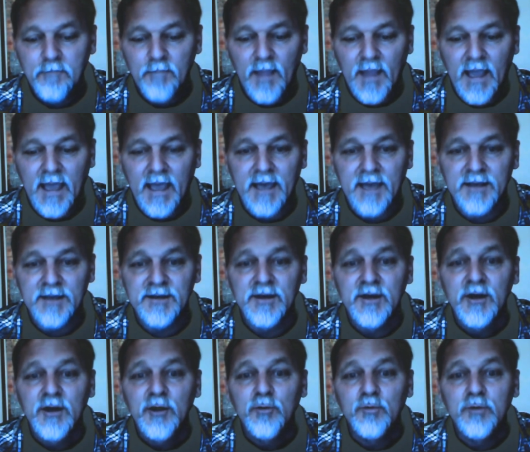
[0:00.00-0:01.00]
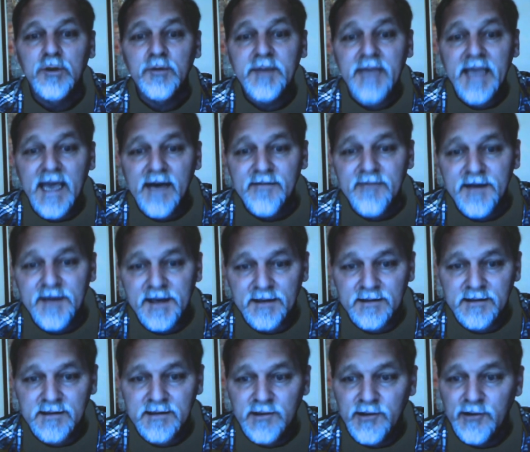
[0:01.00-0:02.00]
and will be
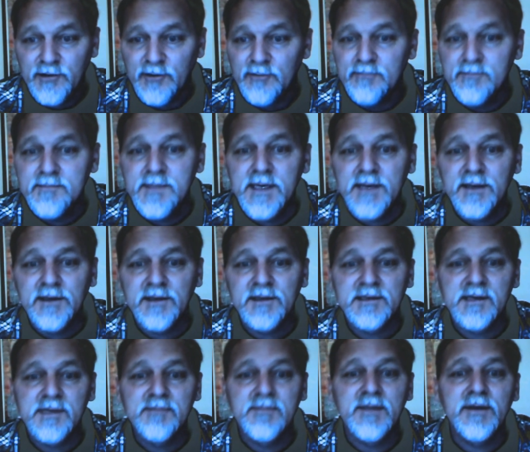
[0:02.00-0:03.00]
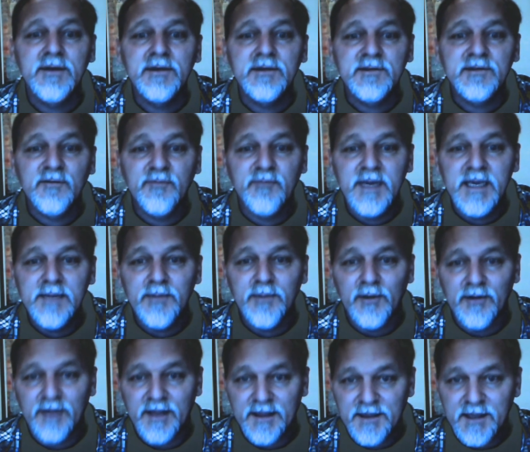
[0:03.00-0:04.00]
evidence to millions and millions of people
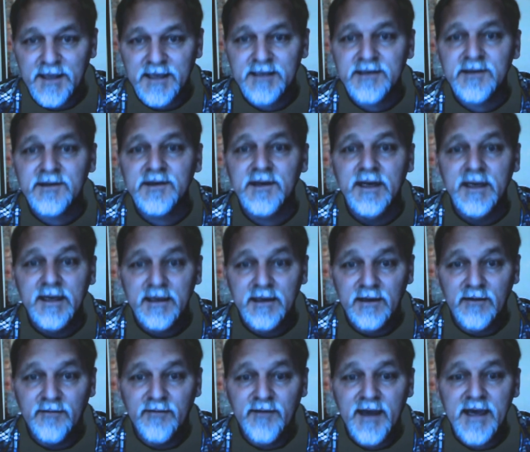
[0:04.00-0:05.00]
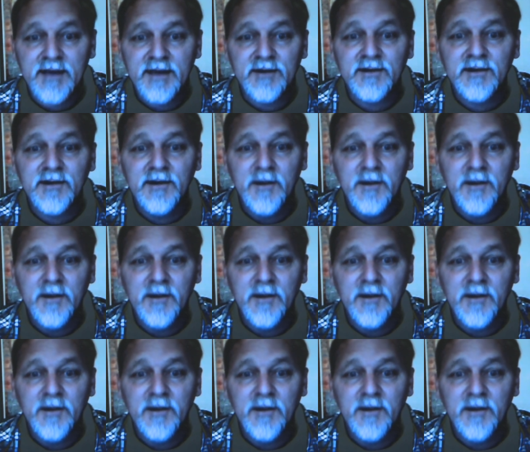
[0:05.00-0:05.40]
that this event